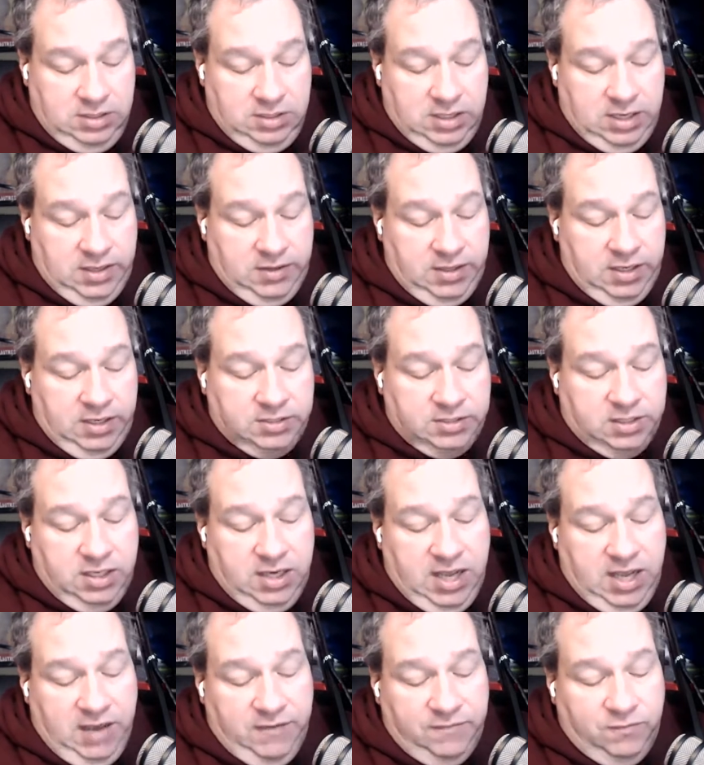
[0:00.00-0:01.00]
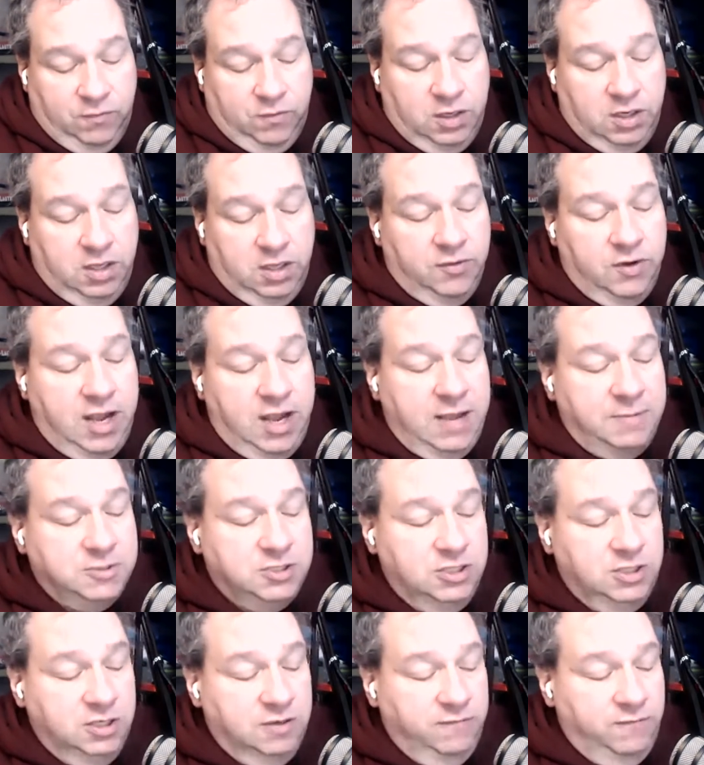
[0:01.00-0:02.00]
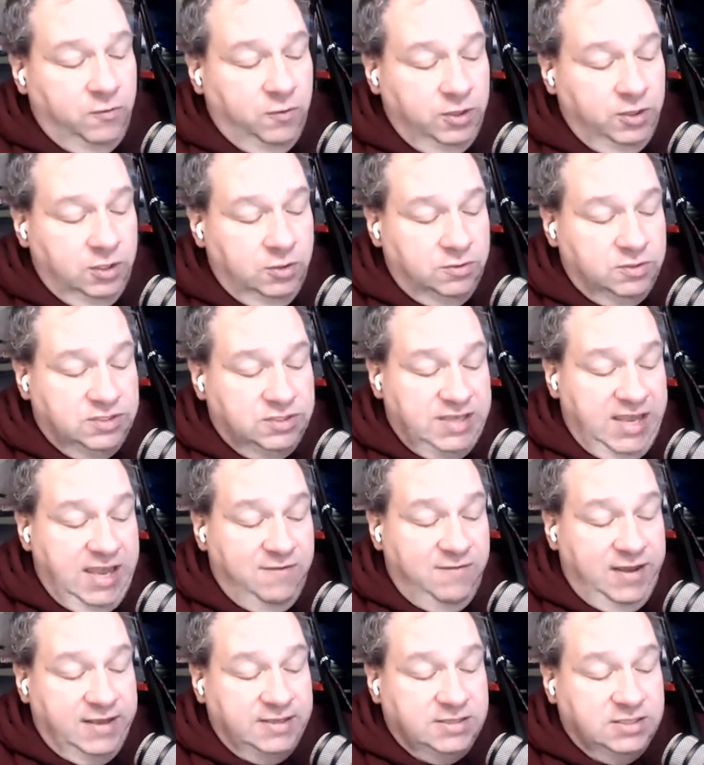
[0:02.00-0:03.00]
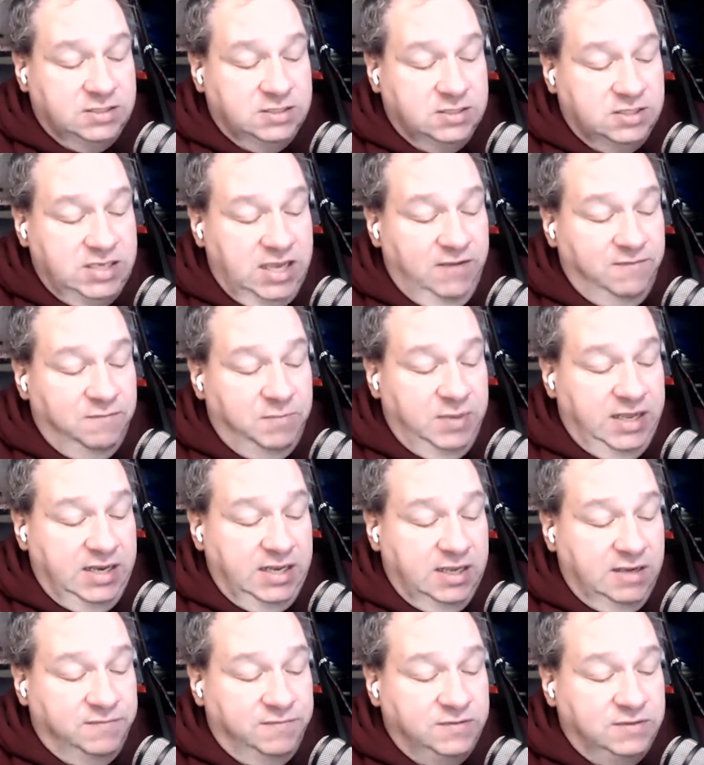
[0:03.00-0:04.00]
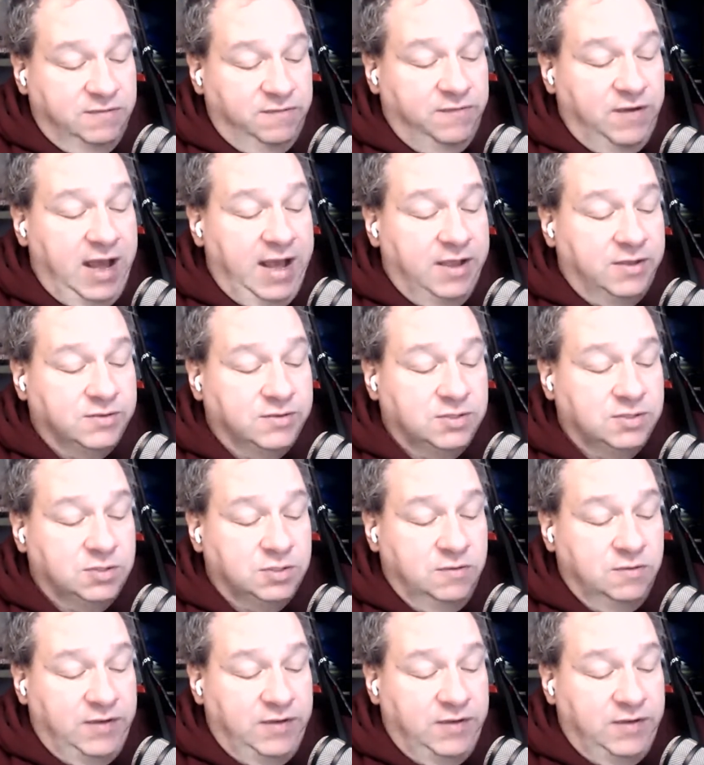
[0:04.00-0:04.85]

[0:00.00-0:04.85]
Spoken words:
And then it's going to have one other option there for you: save PDF to files. So if